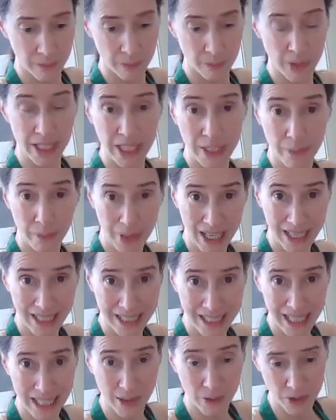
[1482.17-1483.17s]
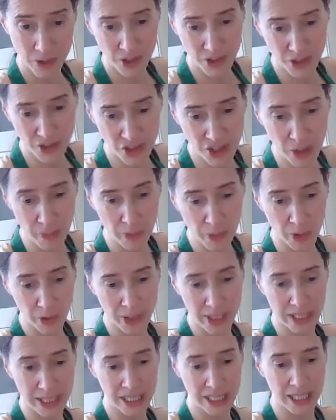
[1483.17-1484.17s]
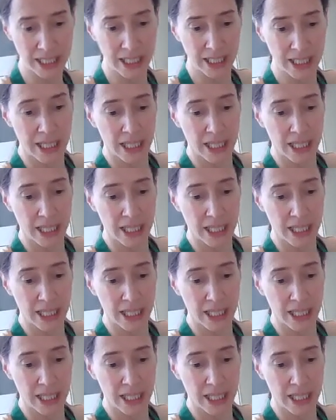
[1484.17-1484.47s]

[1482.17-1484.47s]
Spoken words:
bring it back down to simmer it.